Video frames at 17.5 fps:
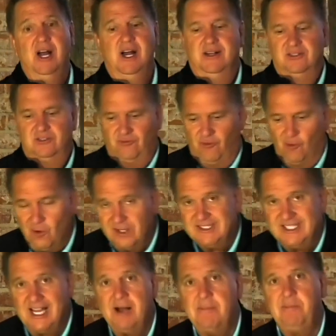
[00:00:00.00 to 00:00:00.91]
So for
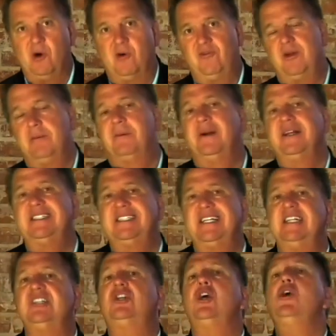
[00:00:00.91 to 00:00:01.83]
example, if he brings
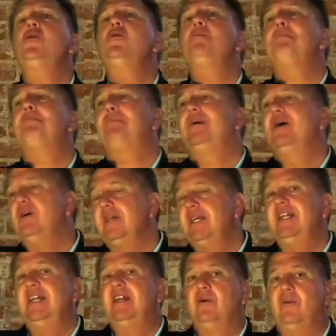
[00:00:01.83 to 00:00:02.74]
in $2
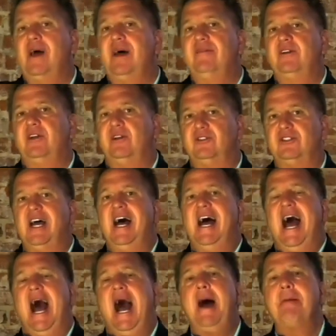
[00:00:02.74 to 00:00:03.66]
billion in revenues,
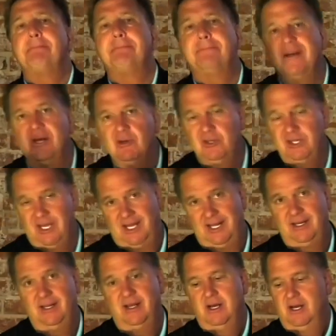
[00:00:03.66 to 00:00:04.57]
$1
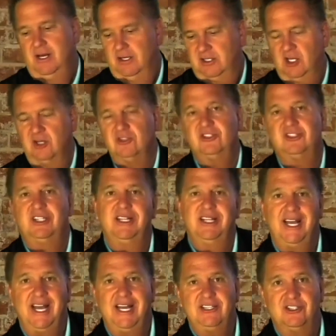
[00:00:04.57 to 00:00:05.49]
billion goes to
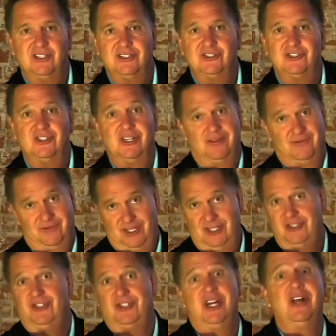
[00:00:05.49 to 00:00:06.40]
the agents
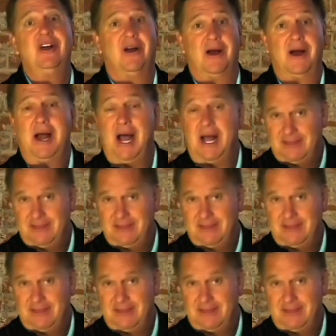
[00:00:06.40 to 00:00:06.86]
this year.